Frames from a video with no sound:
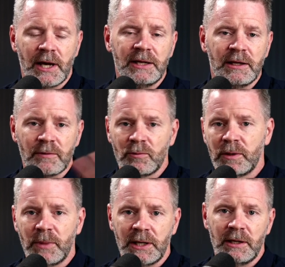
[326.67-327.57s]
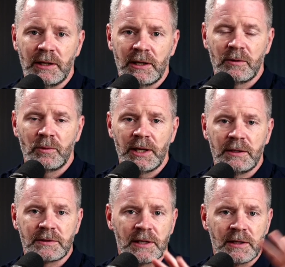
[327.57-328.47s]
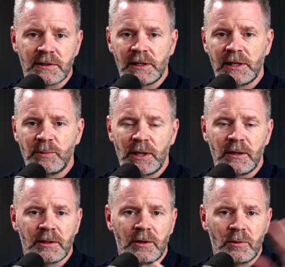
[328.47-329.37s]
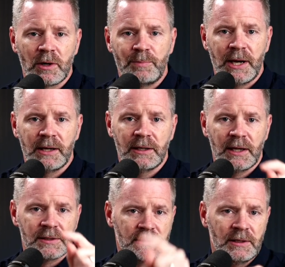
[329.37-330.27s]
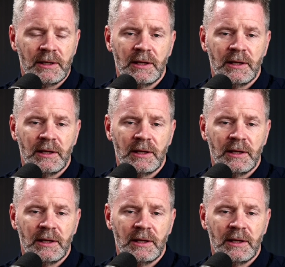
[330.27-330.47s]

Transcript: I never want money to get in the way. Send us an email or go to our podcast